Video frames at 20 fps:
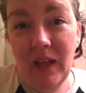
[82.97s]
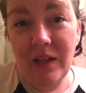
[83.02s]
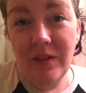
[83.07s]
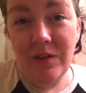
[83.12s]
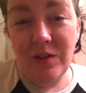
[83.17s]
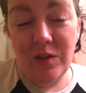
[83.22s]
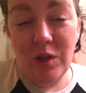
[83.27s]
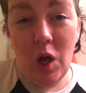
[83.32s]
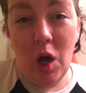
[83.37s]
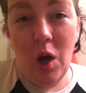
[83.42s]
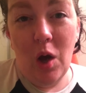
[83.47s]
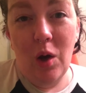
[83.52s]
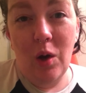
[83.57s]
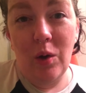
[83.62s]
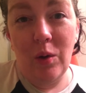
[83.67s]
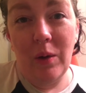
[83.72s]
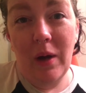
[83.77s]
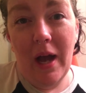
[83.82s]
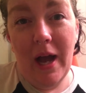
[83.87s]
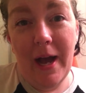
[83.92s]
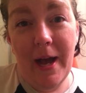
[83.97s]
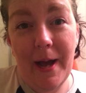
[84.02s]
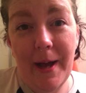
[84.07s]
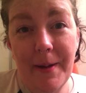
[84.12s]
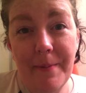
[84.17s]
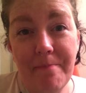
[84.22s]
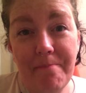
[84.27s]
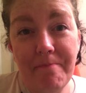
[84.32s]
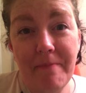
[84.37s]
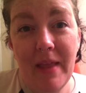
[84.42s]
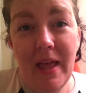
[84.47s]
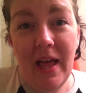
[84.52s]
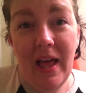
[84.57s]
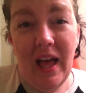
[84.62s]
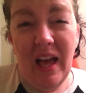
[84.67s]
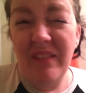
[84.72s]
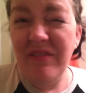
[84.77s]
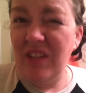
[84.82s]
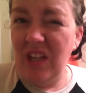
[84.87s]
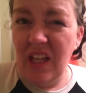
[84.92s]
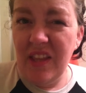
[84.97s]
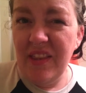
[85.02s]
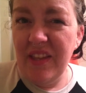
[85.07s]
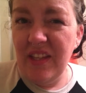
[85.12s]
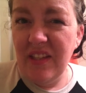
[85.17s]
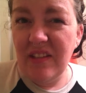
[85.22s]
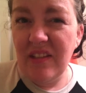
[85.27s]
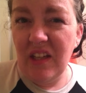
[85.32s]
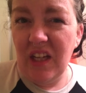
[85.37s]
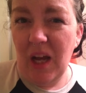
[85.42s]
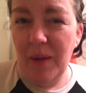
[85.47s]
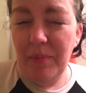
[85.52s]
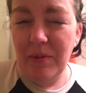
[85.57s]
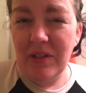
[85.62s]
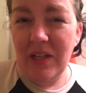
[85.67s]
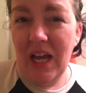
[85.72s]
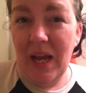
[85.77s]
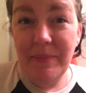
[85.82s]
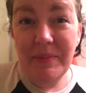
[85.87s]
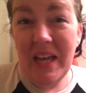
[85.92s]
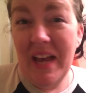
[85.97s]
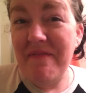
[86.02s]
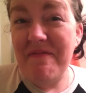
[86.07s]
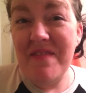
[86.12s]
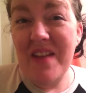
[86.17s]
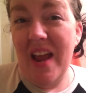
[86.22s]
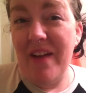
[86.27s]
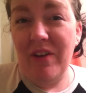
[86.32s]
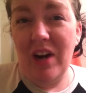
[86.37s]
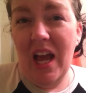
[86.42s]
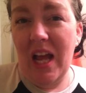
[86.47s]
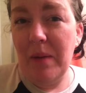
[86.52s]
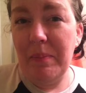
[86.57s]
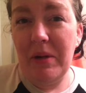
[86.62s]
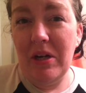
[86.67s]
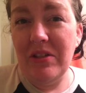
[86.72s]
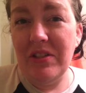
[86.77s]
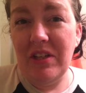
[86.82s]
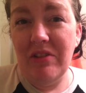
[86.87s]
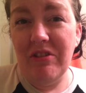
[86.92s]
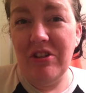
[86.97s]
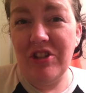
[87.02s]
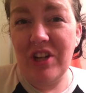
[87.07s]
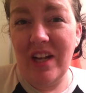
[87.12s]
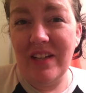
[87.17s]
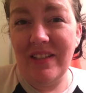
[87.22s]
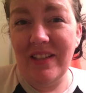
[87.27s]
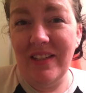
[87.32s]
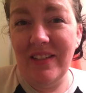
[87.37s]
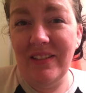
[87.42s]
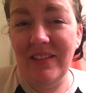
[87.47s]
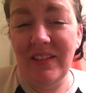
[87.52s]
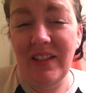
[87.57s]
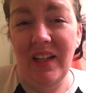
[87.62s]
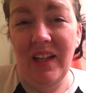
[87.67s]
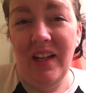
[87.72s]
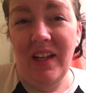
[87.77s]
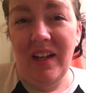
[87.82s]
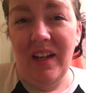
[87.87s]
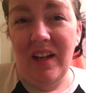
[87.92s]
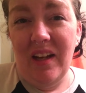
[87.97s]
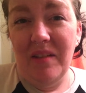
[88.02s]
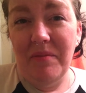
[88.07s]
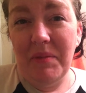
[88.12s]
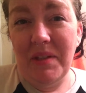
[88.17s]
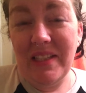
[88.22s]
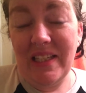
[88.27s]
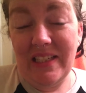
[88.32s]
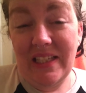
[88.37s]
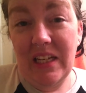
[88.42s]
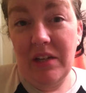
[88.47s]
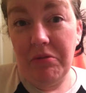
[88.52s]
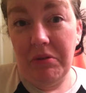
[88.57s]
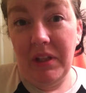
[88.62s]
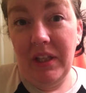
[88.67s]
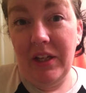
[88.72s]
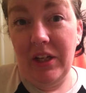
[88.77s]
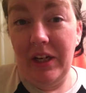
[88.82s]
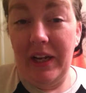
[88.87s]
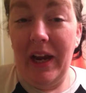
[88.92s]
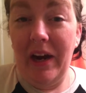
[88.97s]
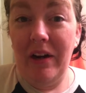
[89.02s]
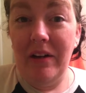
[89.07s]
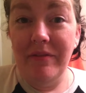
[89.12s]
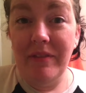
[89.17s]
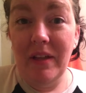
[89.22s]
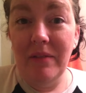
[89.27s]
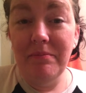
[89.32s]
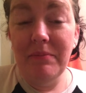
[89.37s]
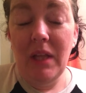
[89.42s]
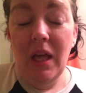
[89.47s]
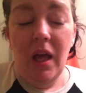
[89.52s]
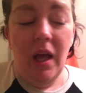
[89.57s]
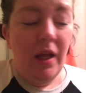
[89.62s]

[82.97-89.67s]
So I've done this a couple times. I've never had a piercing rejected because I take really good care of them.